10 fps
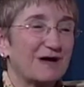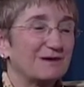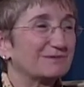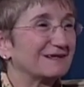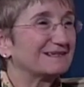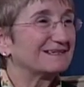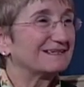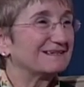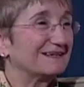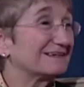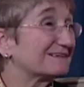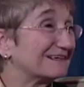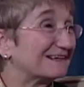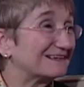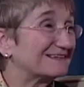a place in
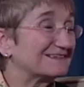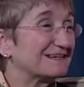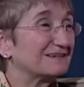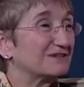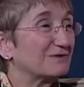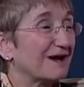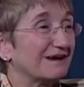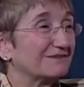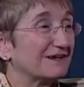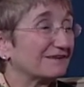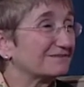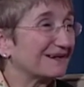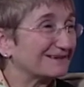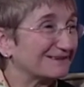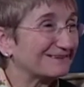Italy and said, do you have an
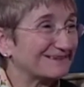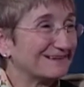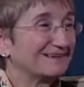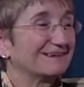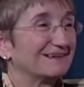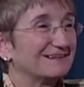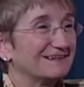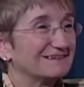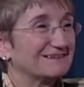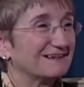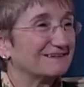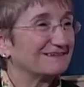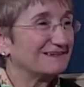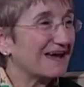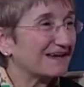elevator? And they said,
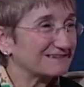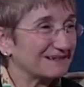yes.